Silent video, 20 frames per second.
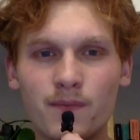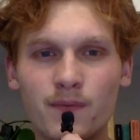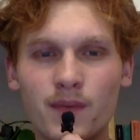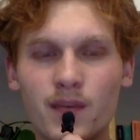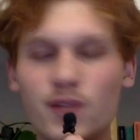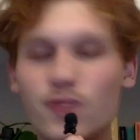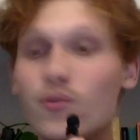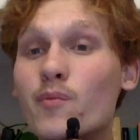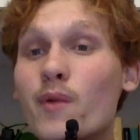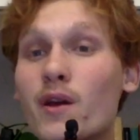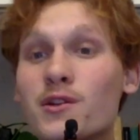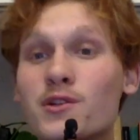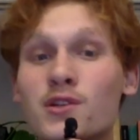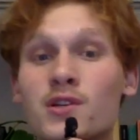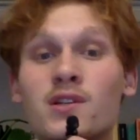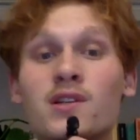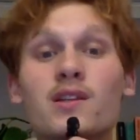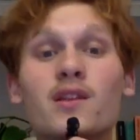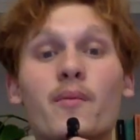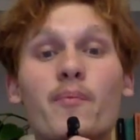As we
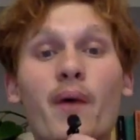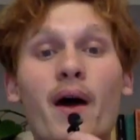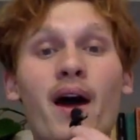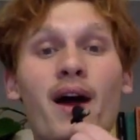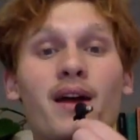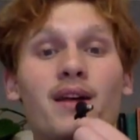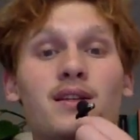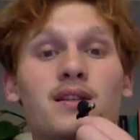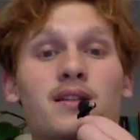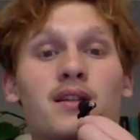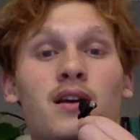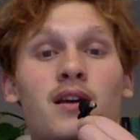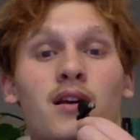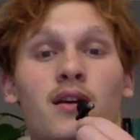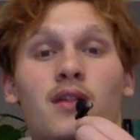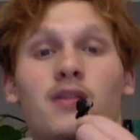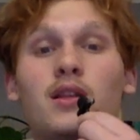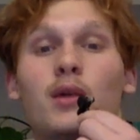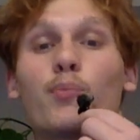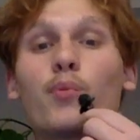mentioned in the past,
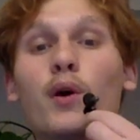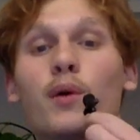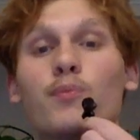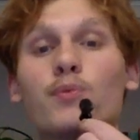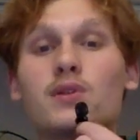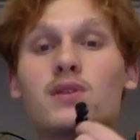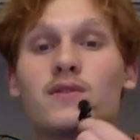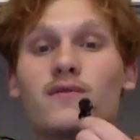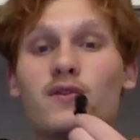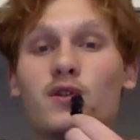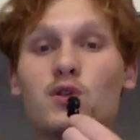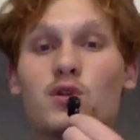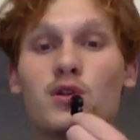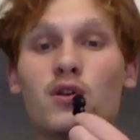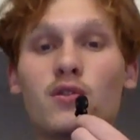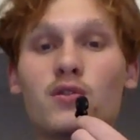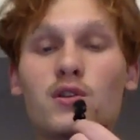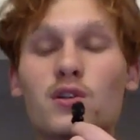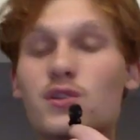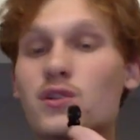the purpose of the
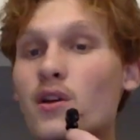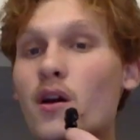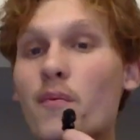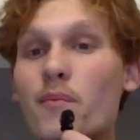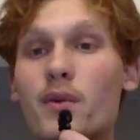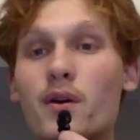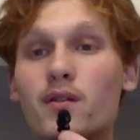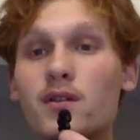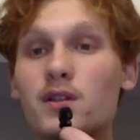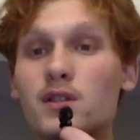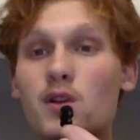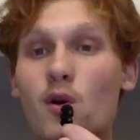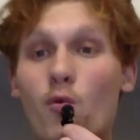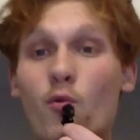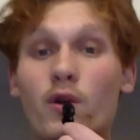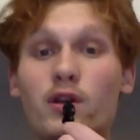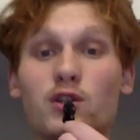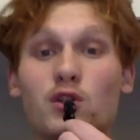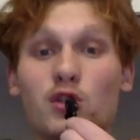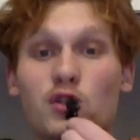church is not merely to
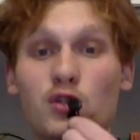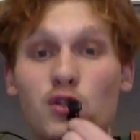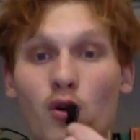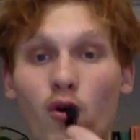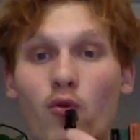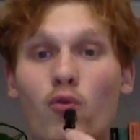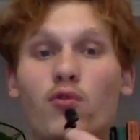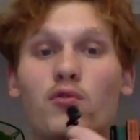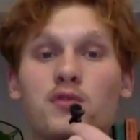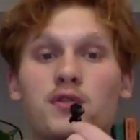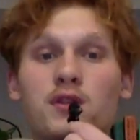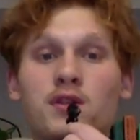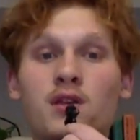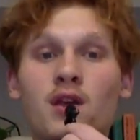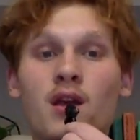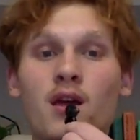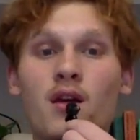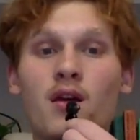win souls,